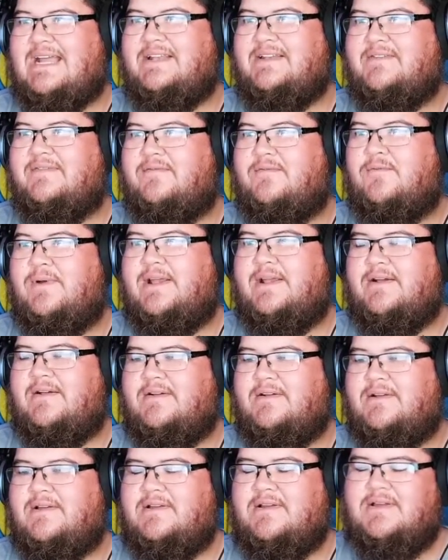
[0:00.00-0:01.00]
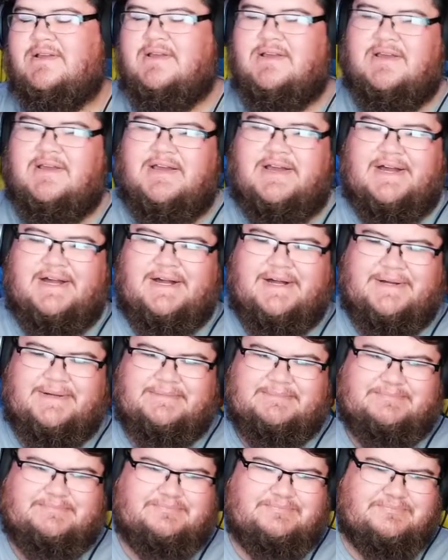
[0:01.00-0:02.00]
of weird.
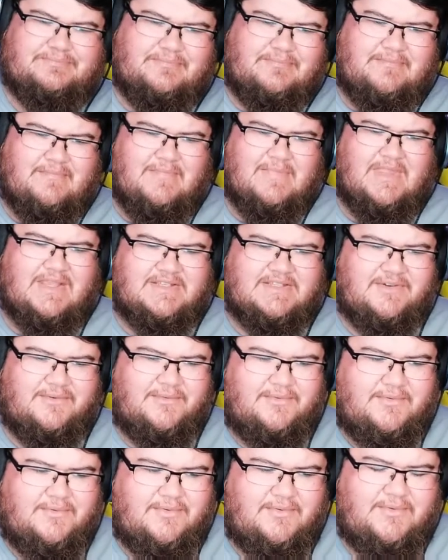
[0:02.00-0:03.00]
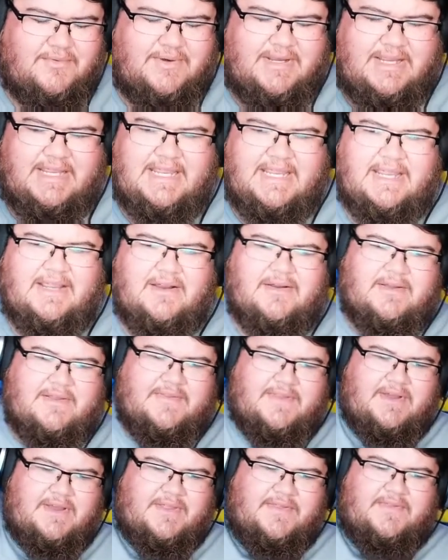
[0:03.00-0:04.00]
Um, so here,
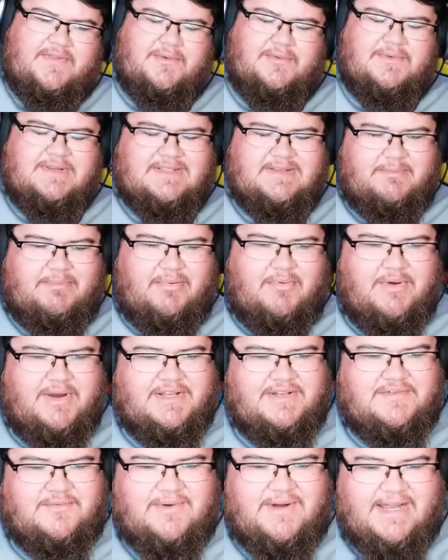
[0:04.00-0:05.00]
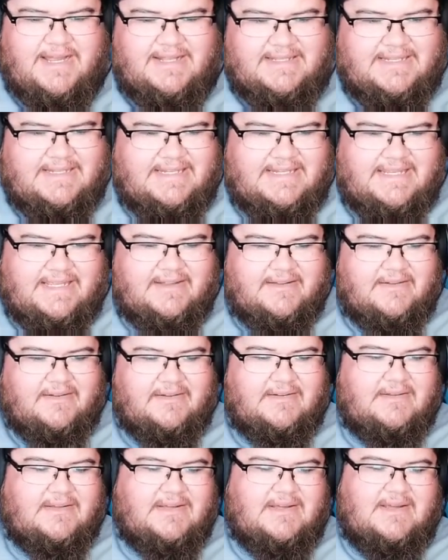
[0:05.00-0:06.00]
th there was a point where
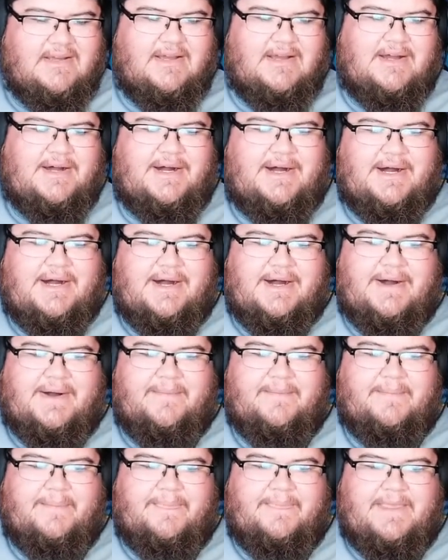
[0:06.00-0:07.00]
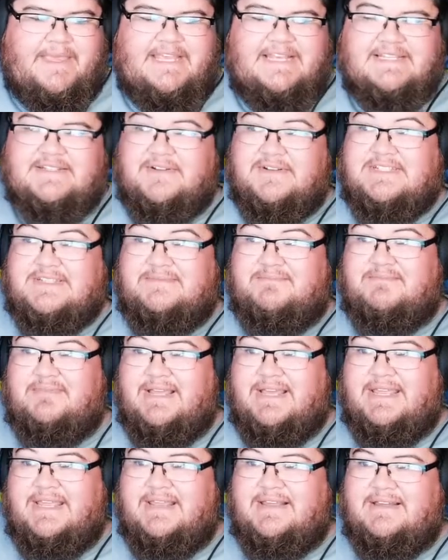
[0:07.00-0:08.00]
Elendil, um, he starts
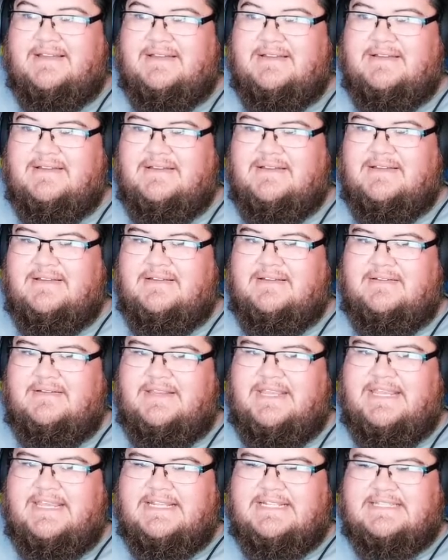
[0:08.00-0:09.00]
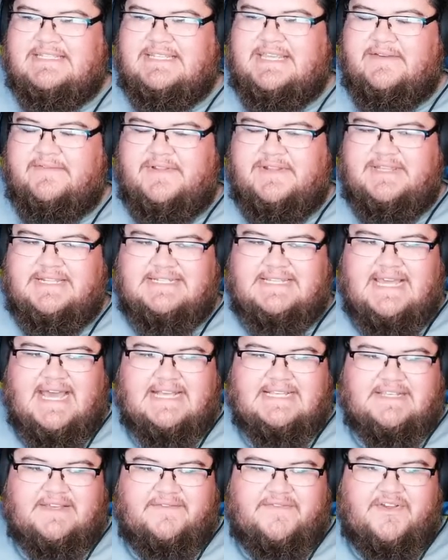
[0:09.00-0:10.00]
like. He gets given the
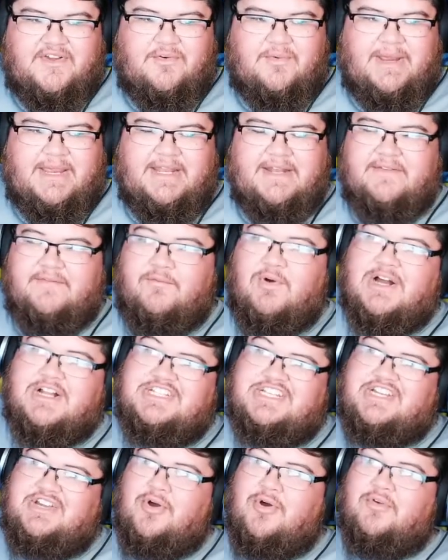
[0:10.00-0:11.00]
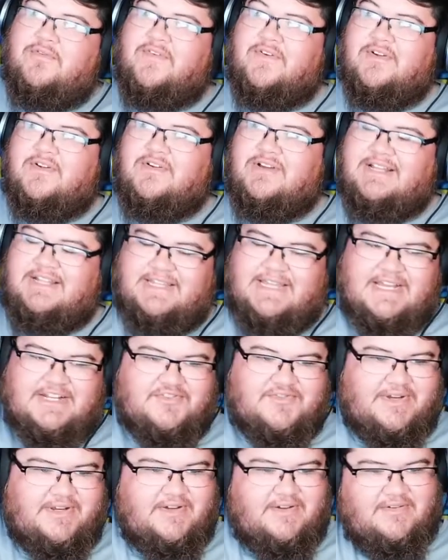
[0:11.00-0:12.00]
task of the queen of watching over
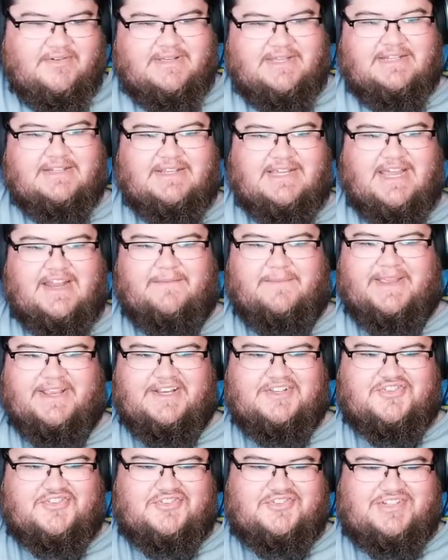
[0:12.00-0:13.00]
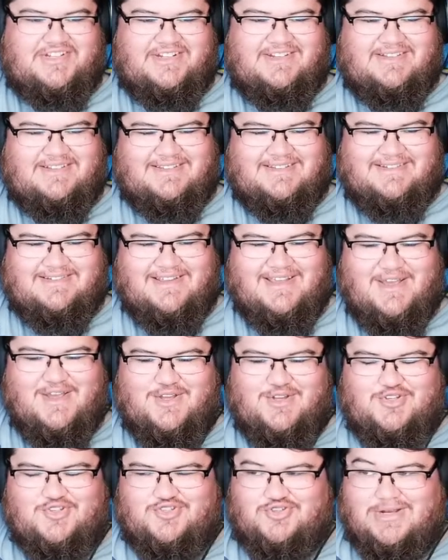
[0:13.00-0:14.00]
Galadriel and kind of making sure she doesn't
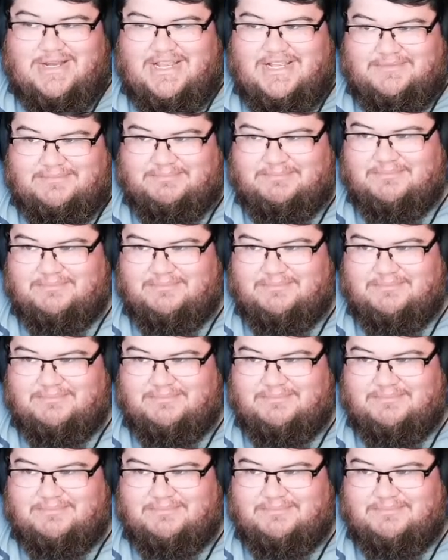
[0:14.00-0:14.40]
try and